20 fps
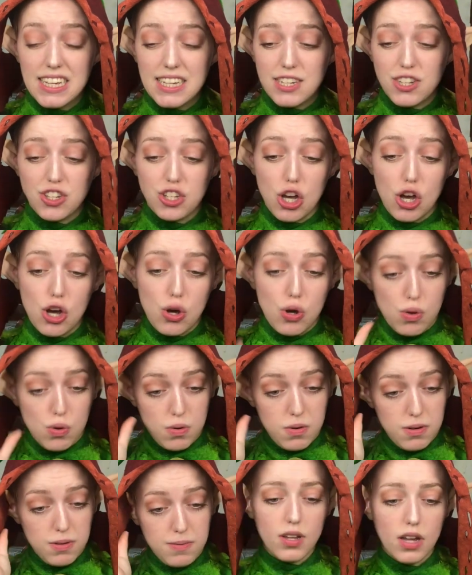
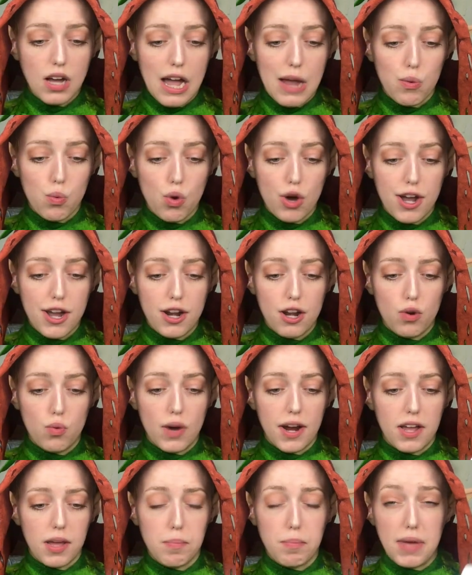So I would
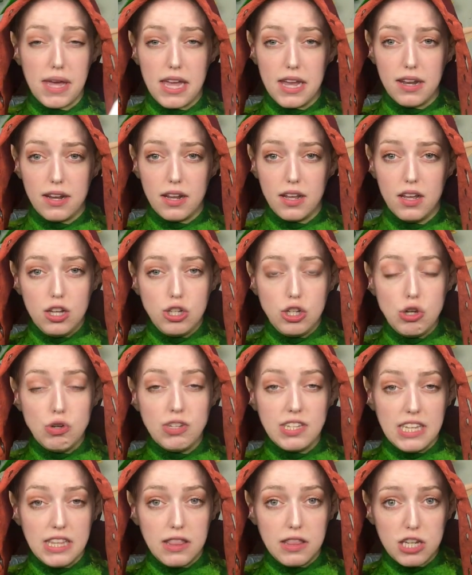recommend
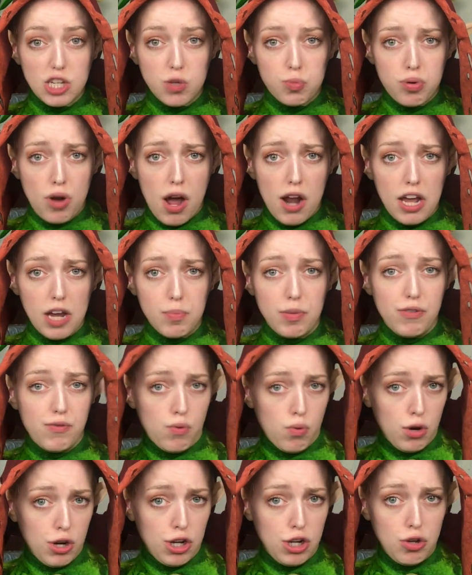using this product
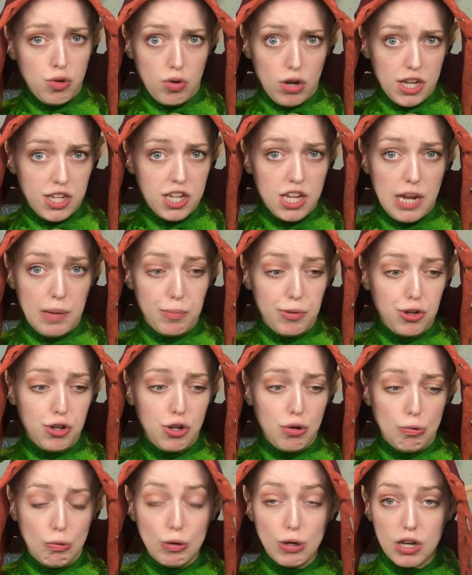before you attempt
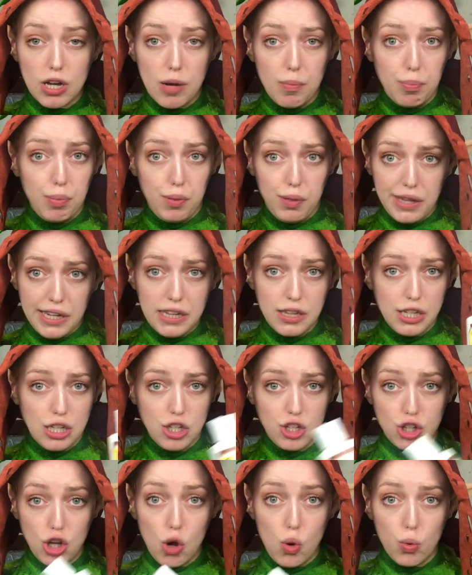to completely
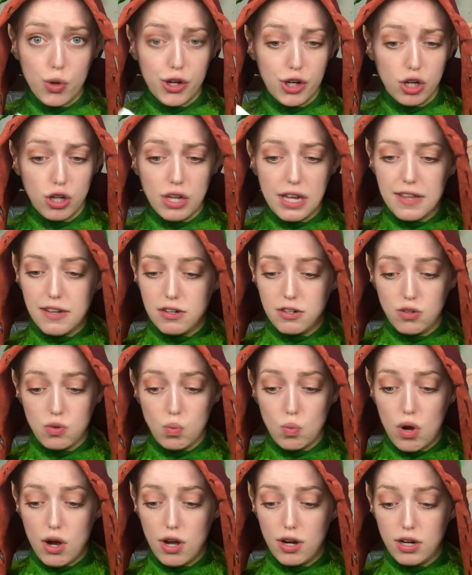soak your leathers in
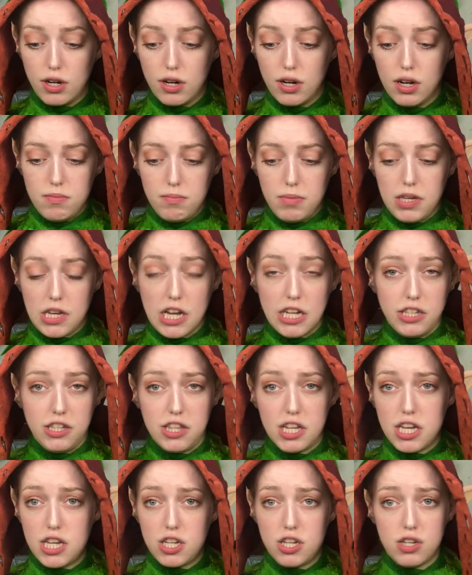water, because
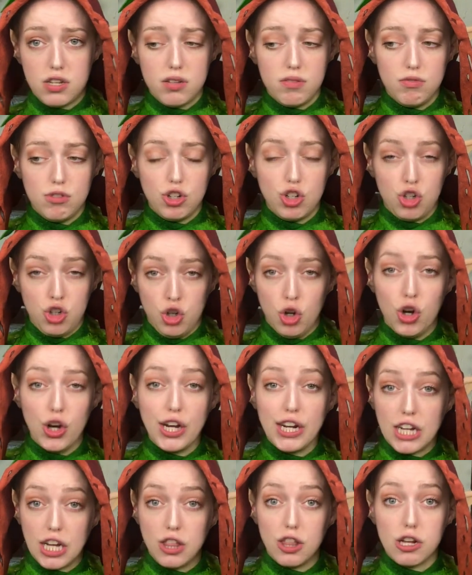this
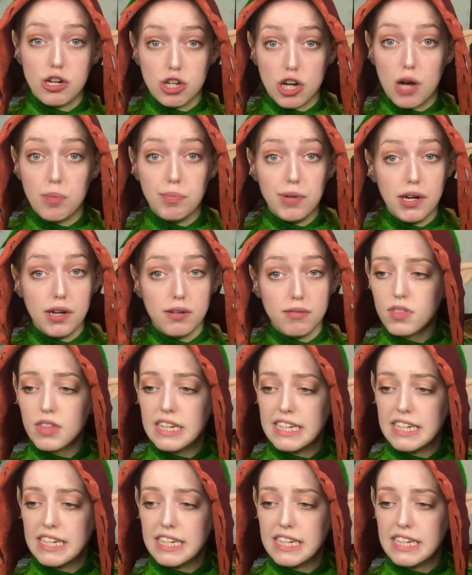should get the job done.